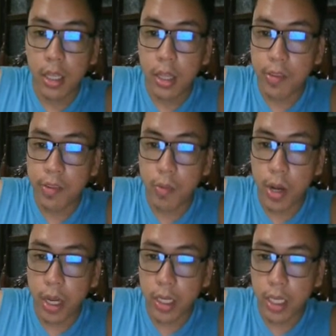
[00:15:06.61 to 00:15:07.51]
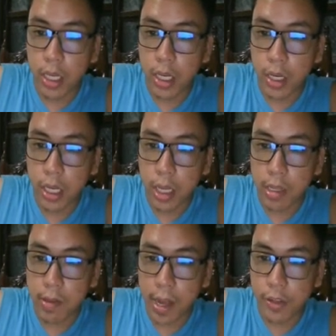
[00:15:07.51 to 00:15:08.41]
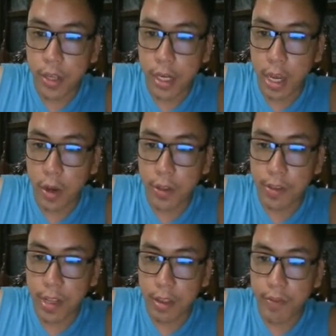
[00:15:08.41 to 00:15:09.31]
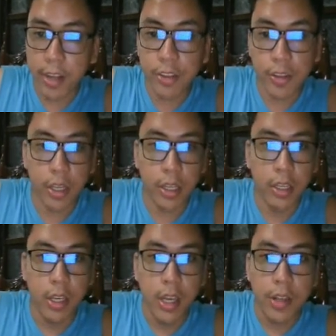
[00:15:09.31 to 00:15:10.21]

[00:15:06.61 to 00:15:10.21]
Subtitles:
This one here is actually a constant function.